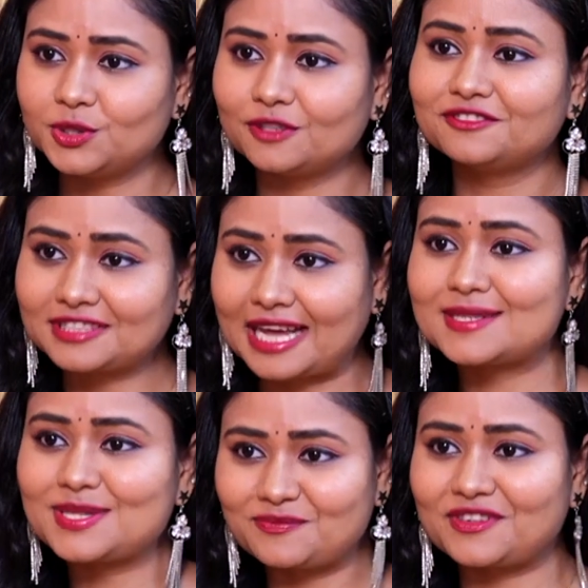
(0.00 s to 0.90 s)
You have
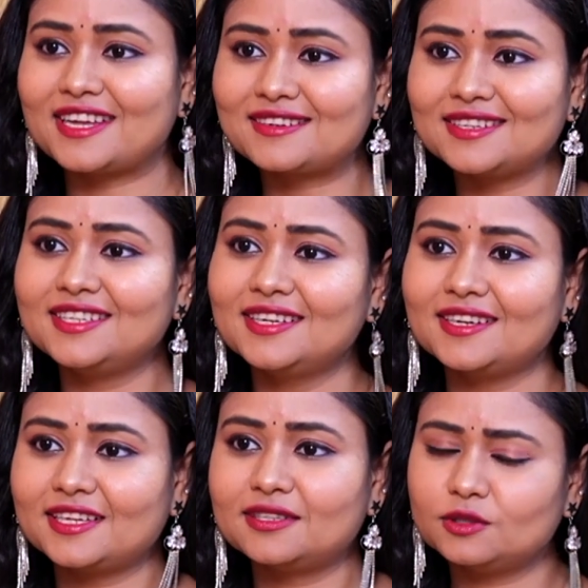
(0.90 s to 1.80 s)
stand separately,
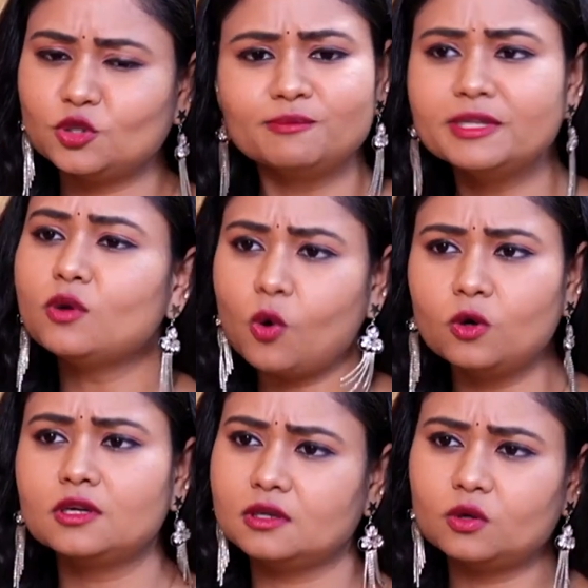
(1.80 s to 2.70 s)
like you have been
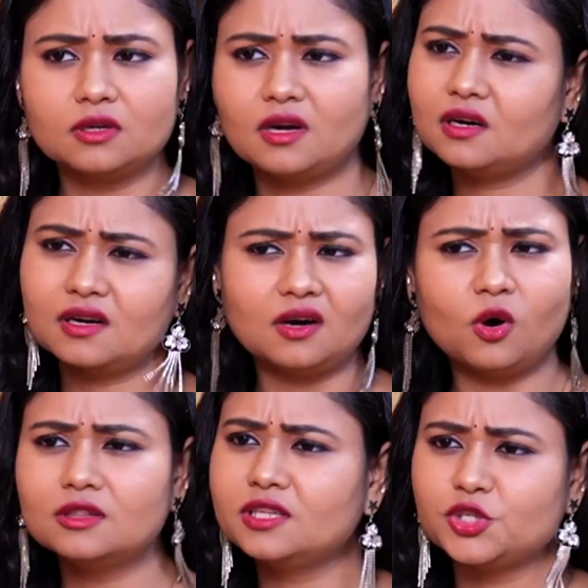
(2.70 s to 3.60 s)
vocal on
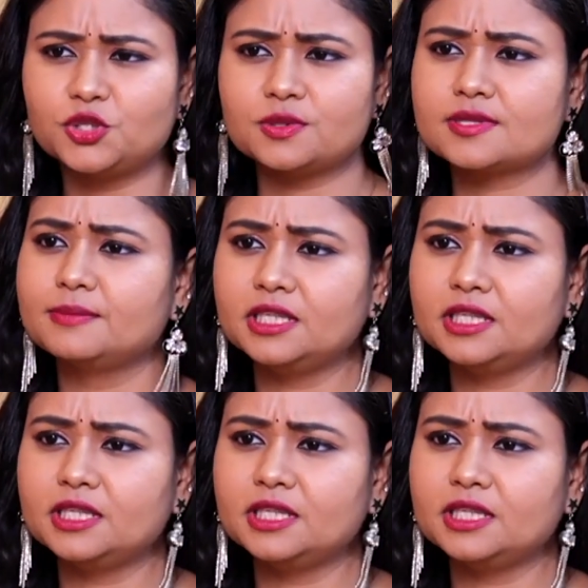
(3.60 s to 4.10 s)
all the issues,